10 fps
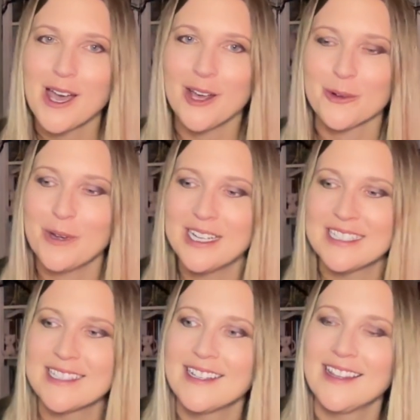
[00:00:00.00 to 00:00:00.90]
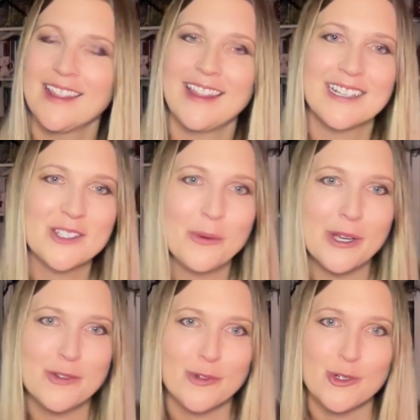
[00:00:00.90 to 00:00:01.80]
Otherwise, thanks so
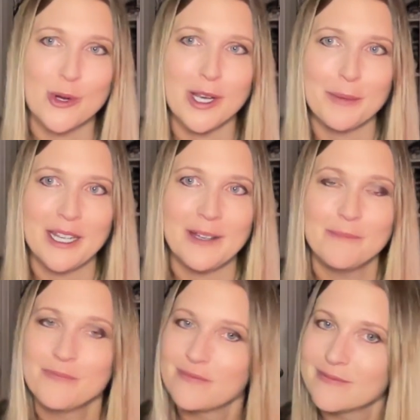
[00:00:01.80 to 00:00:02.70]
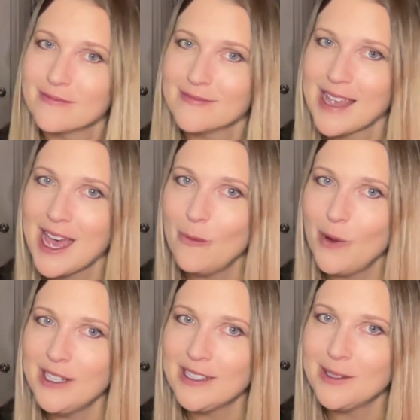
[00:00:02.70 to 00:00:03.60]
much for joining me at
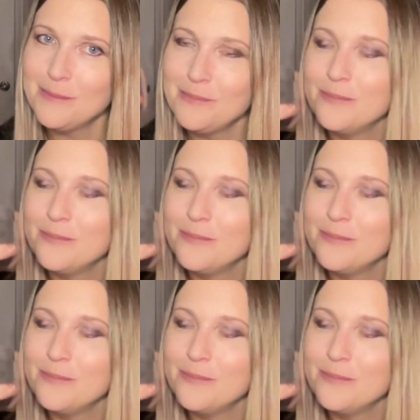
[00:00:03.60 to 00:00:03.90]
Wine Club.